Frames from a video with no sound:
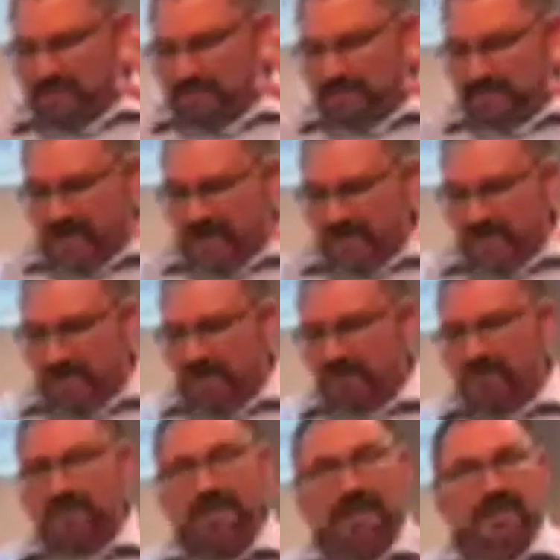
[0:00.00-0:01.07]
you this day
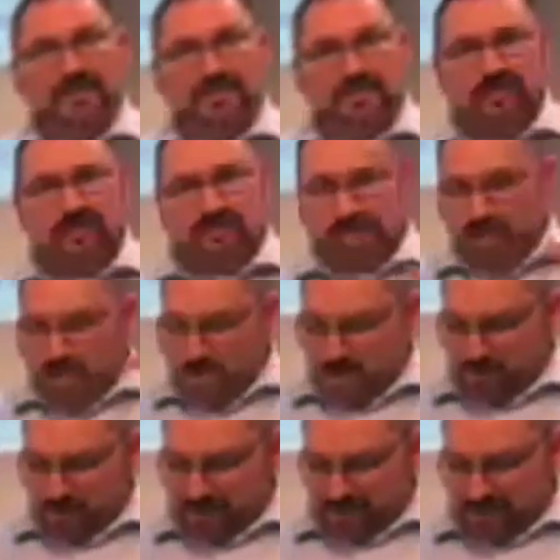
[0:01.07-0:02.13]
over the nations,
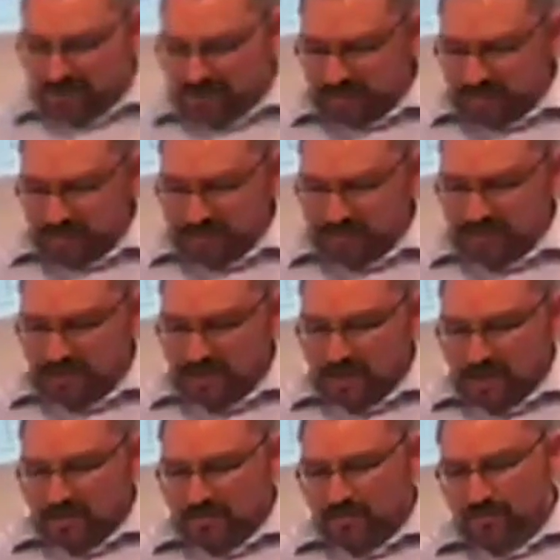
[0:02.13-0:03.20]
over kingdoms,
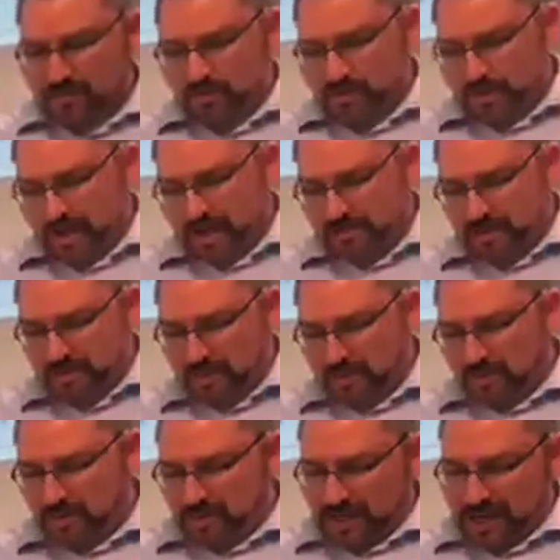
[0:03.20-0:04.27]
to root up, to
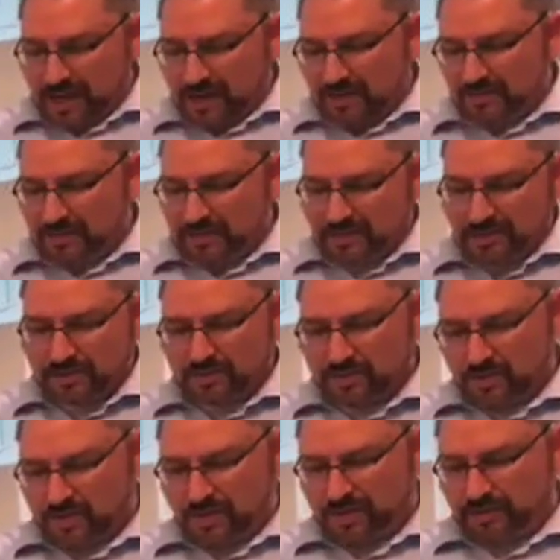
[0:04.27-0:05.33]
pull down, to
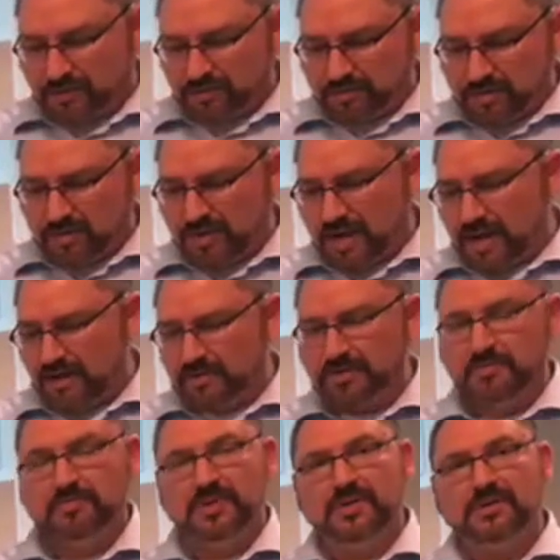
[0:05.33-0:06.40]
destroy, to throw
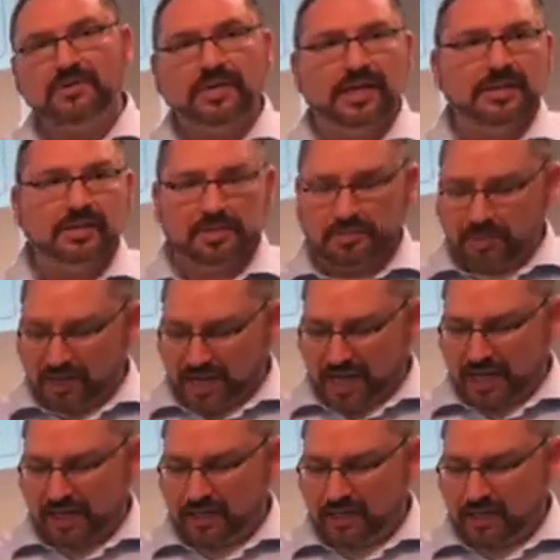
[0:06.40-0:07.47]
down, to build, and to
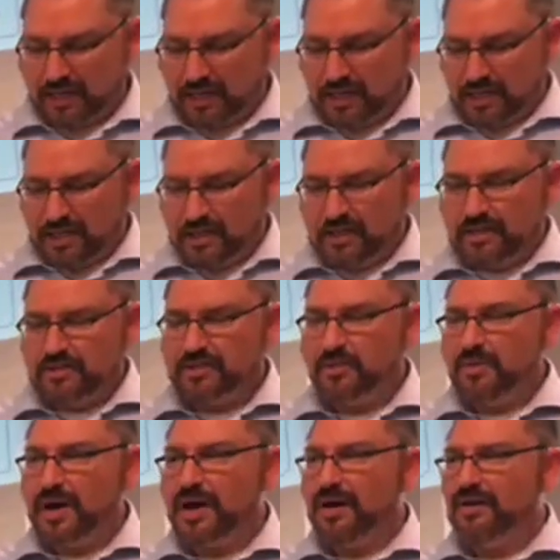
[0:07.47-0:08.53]
plant.
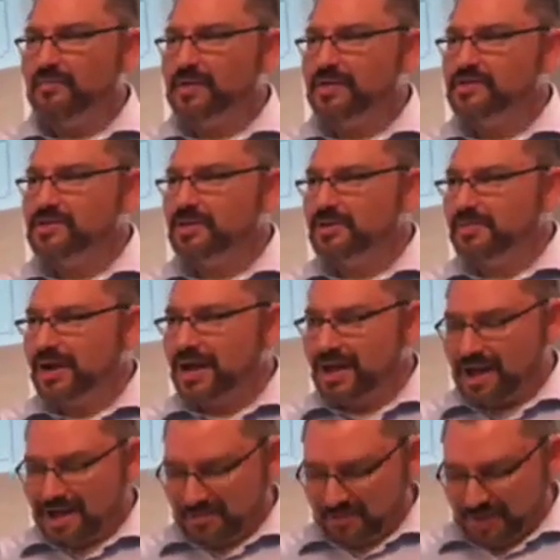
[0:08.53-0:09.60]
So, wow, I mean,
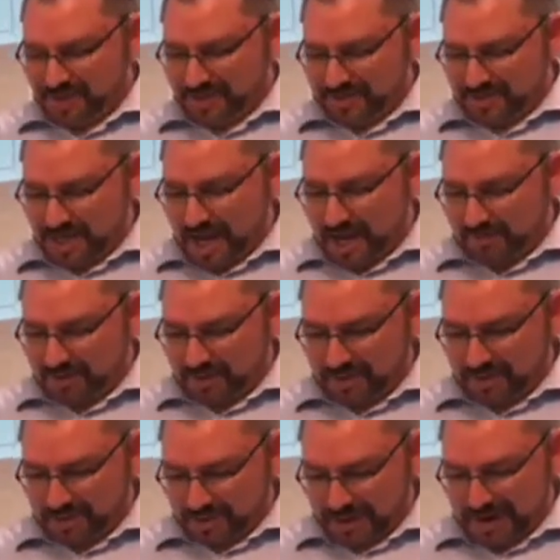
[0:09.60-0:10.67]
Jeremiah had a big job to
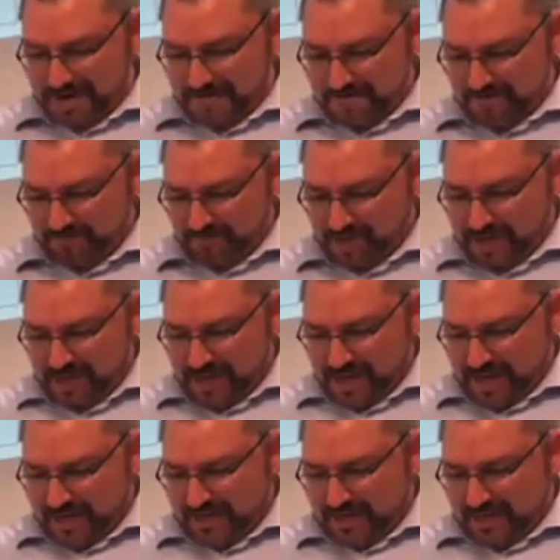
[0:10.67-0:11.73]
do, right?
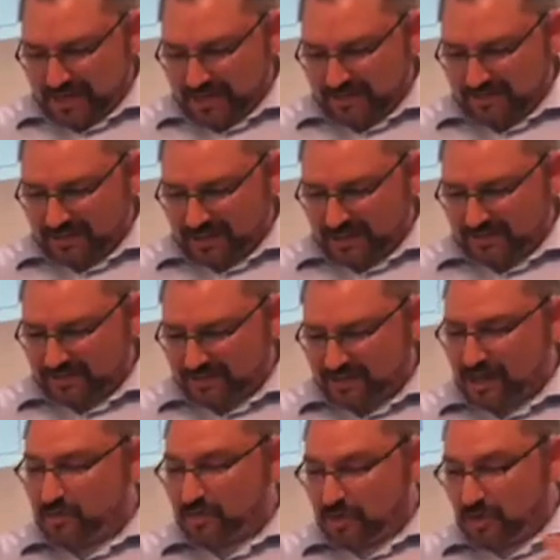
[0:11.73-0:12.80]
And uh, he says
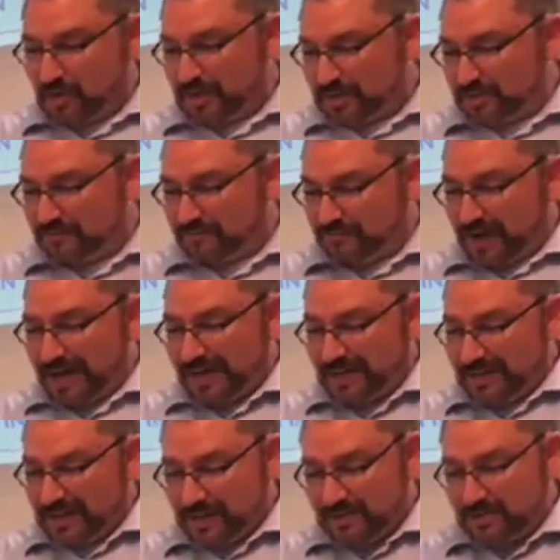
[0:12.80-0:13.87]
that they were going to
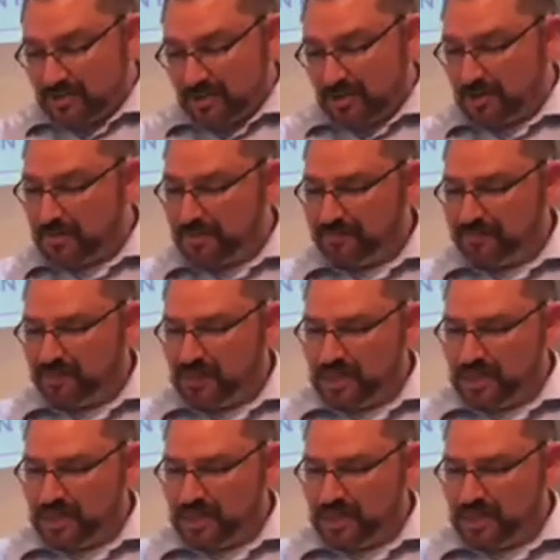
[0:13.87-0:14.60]
fight against you.